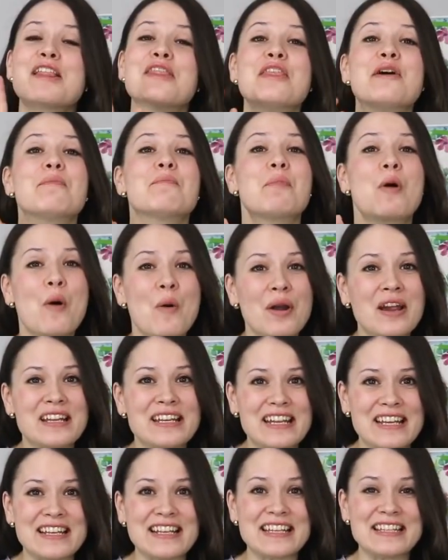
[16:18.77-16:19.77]
The
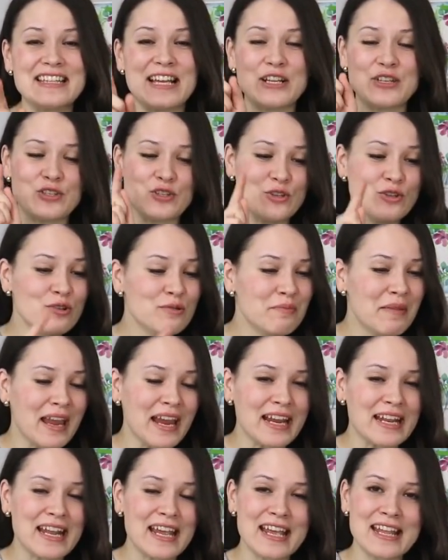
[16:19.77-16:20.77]
point is that you
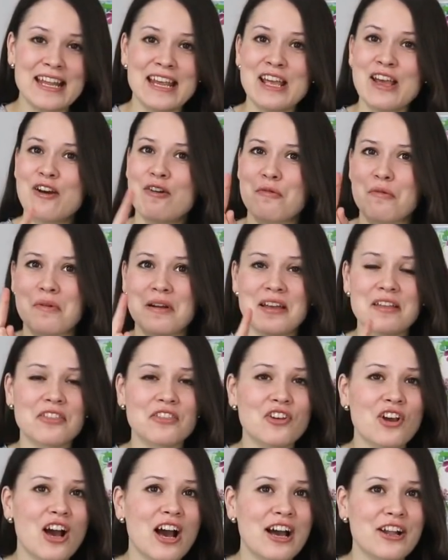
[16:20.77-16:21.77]
made it
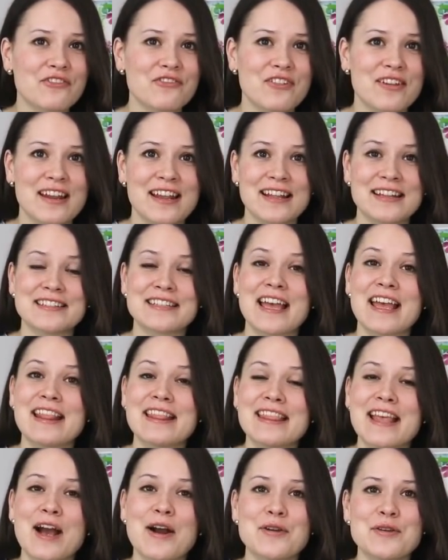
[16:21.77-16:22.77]
with confidence
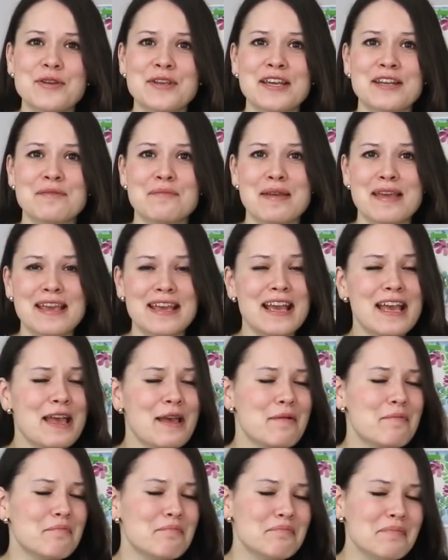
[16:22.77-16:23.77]
and now you can make
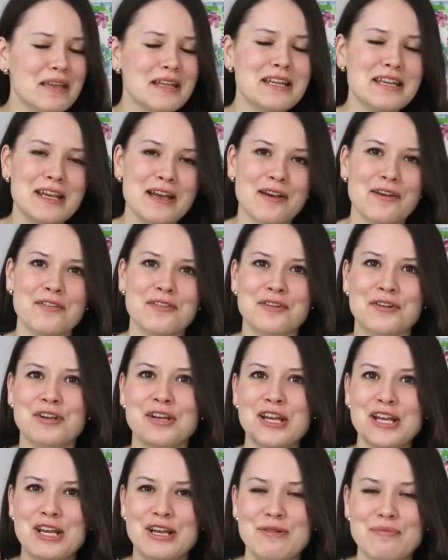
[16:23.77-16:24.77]
many
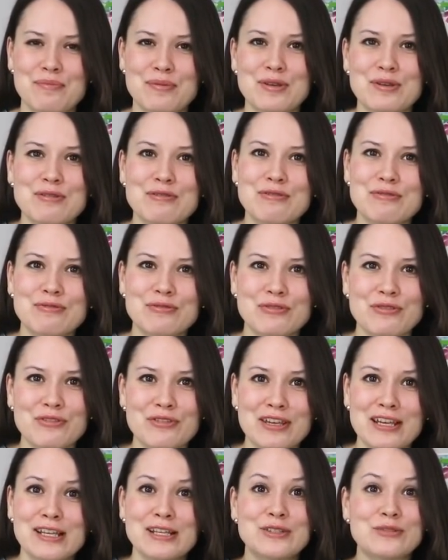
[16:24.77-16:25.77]
other beautiful
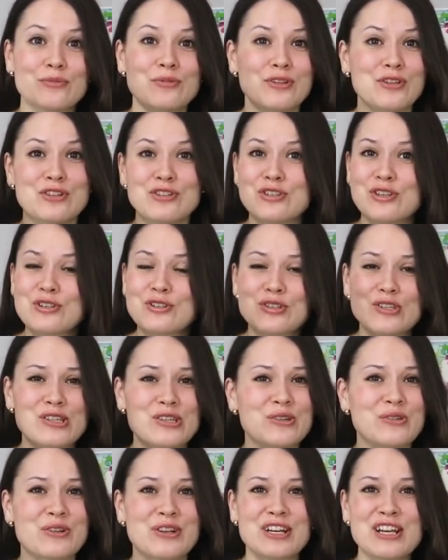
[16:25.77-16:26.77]
things with just
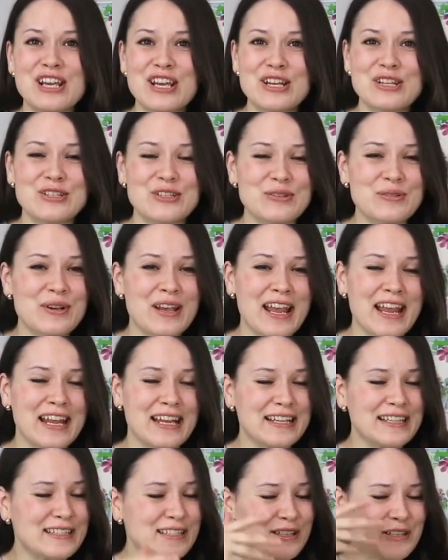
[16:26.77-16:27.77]
your two
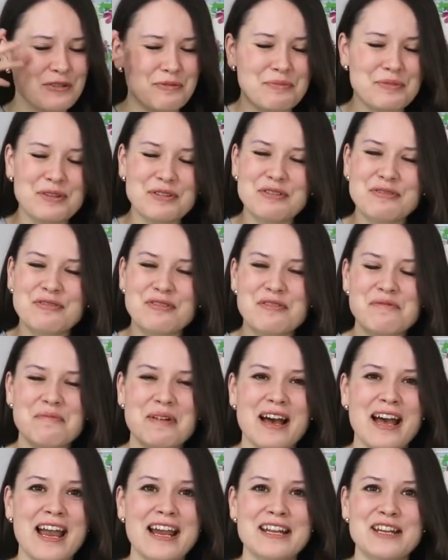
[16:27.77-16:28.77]
hands and your beautiful
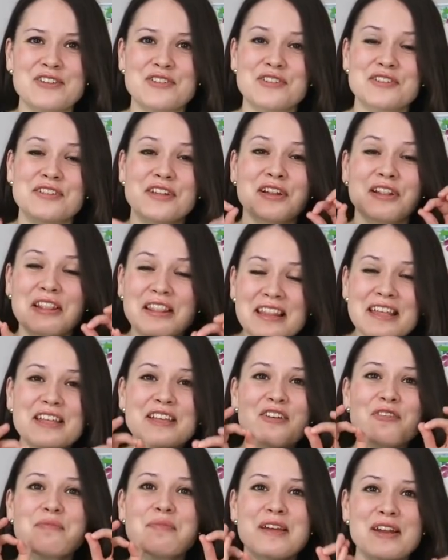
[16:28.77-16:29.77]
mind and just a
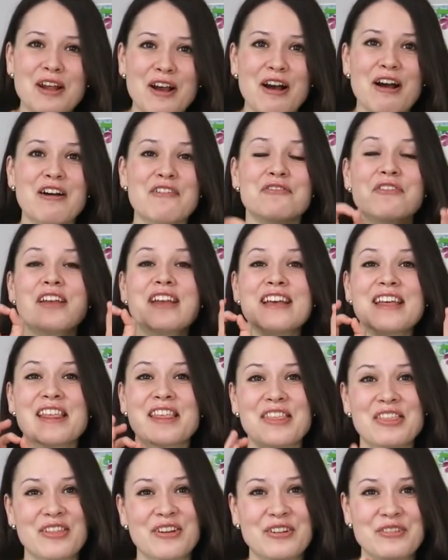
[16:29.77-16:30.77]
little bit of
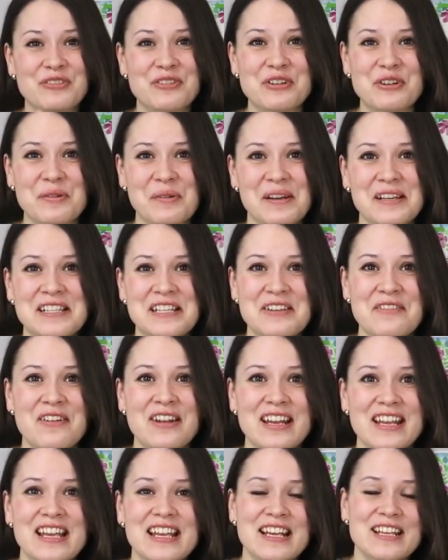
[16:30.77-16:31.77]
thoughtful
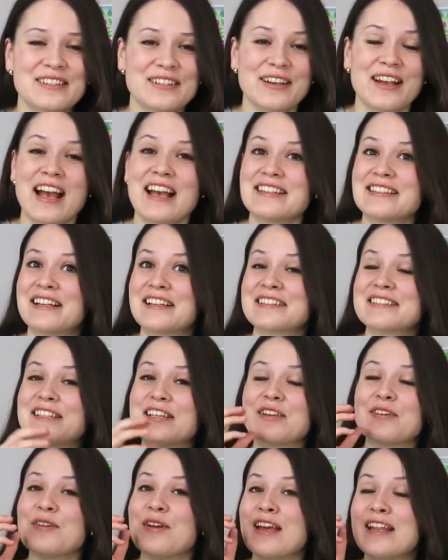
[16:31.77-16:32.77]
creativity. So guys, I'll
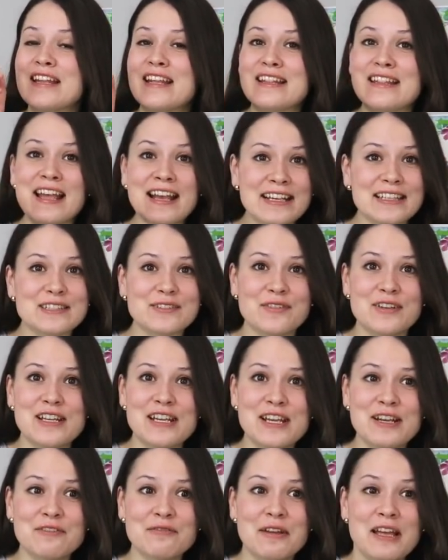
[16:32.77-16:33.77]
see you in the next
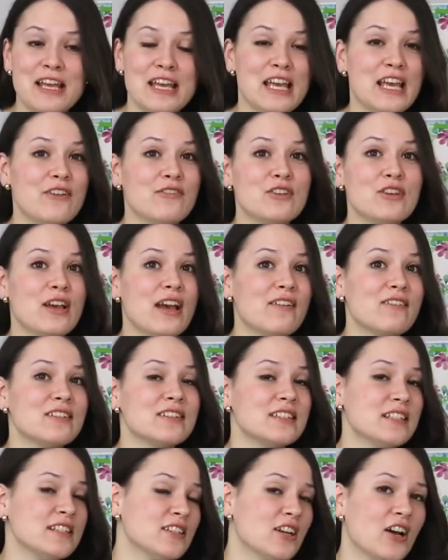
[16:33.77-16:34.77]
video. If you
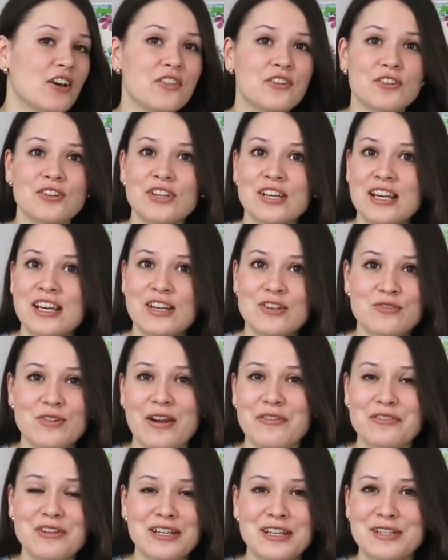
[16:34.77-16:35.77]
haven't seen other
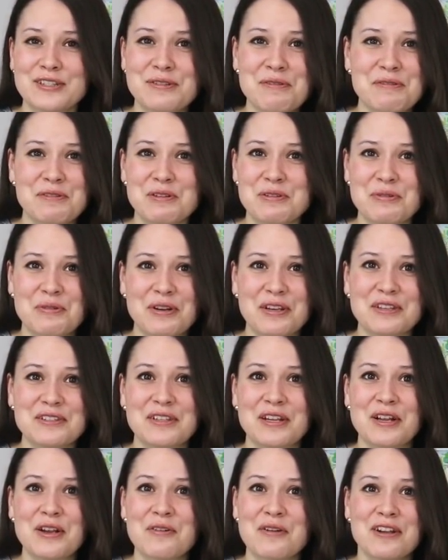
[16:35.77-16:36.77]
drafting and sewing tutorials,
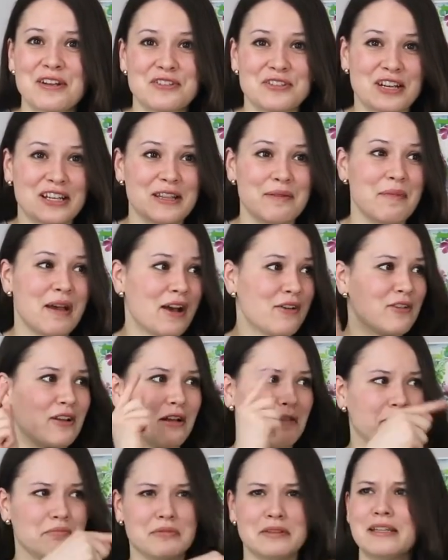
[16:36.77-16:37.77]
then go ahead and check them out.
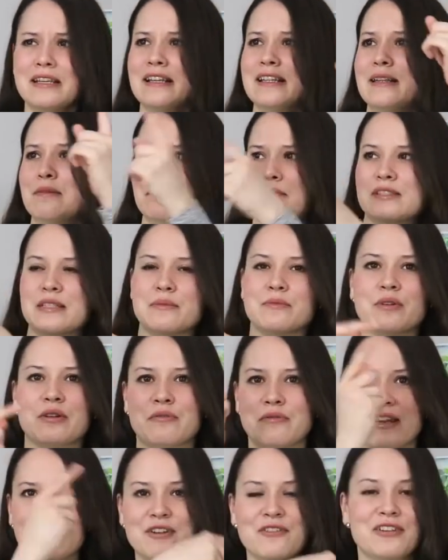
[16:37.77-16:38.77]
I'll link them
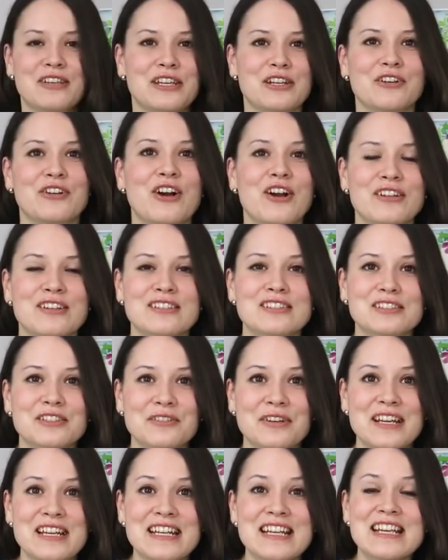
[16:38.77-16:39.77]
somewhere right over here on the
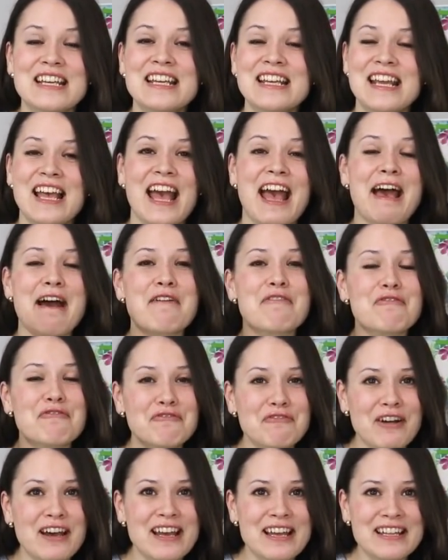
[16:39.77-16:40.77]
screen. Have
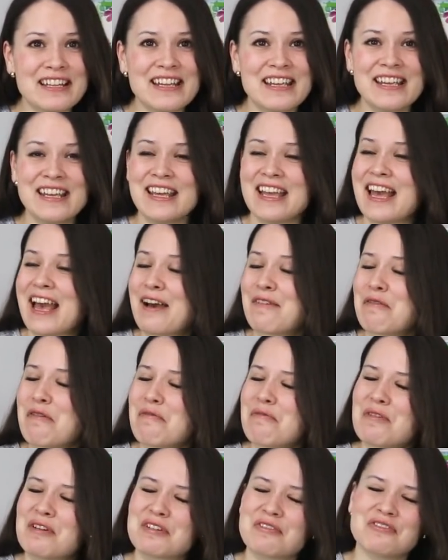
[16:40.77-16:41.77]
fun, have a
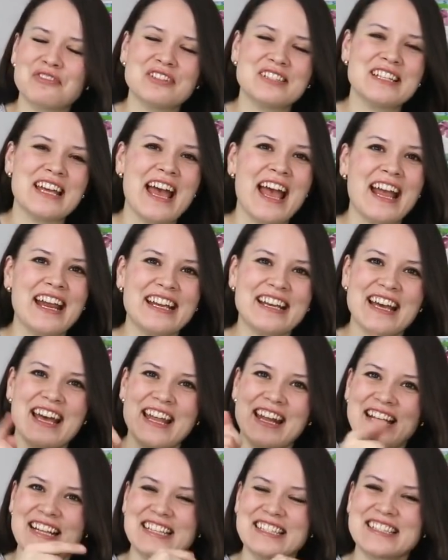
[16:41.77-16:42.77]
wonderful day,
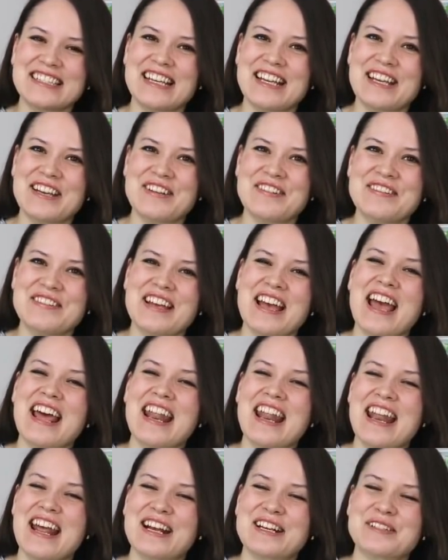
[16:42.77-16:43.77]
and I'll see you
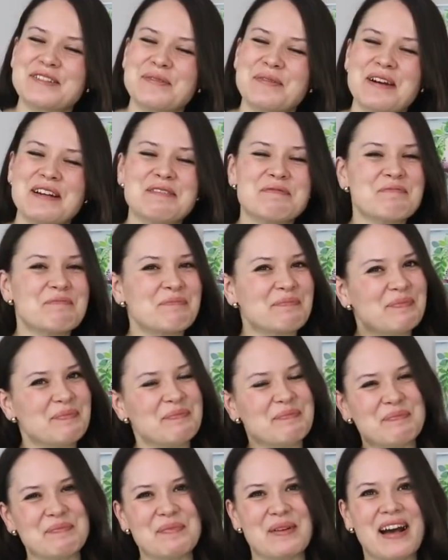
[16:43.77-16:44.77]
in the next one.
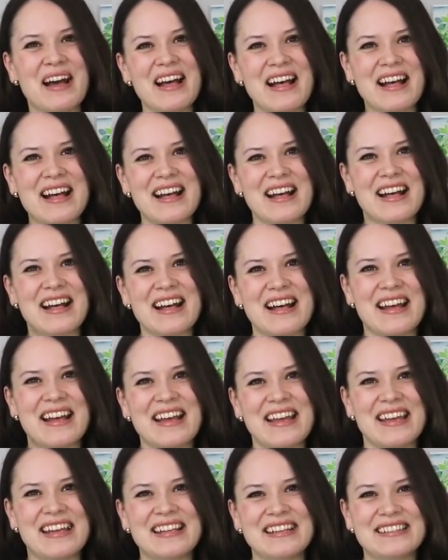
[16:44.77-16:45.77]

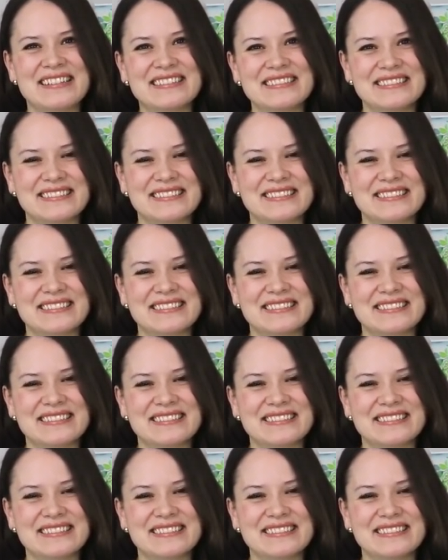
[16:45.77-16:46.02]
Bye.